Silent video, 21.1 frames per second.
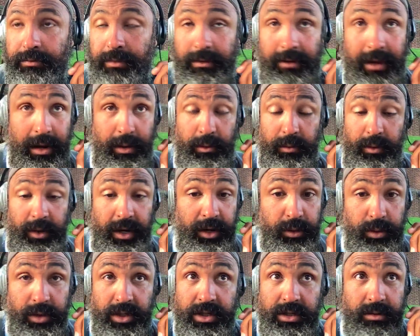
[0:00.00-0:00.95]
And
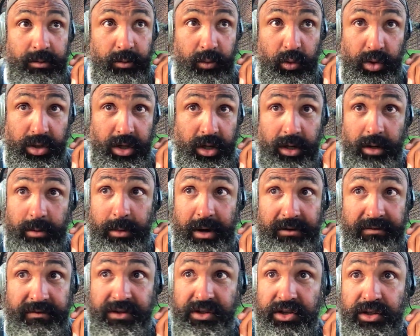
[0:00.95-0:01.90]
here we're talking
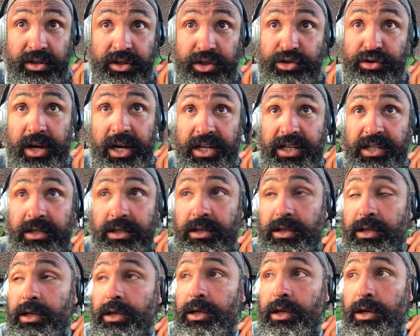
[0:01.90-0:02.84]
about physical attraction,
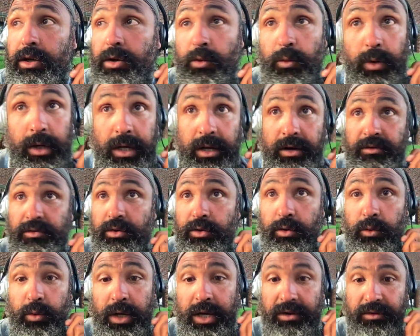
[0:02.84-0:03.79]

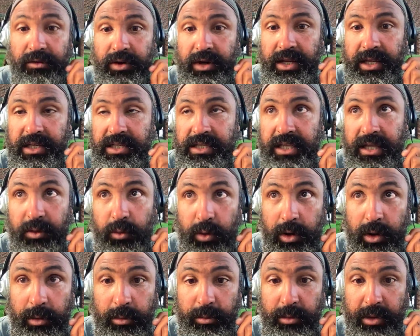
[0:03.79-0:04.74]
whatever it is that
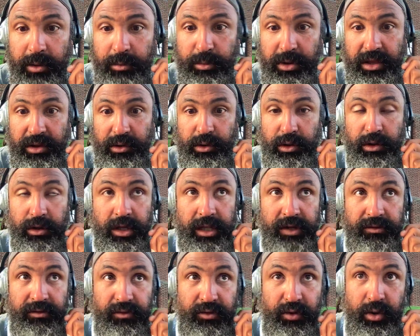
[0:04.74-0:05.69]
the brethren
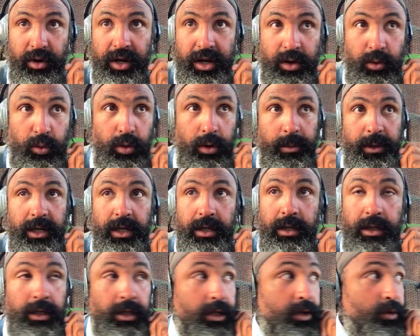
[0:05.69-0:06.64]
look for in a woman,
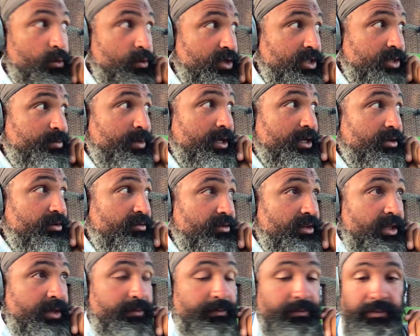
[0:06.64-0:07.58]

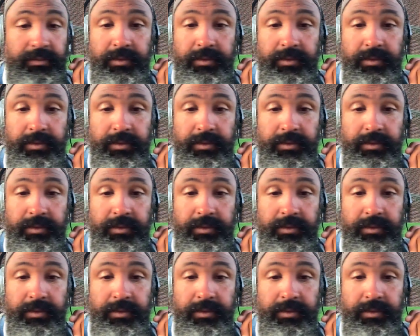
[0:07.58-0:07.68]
respectively,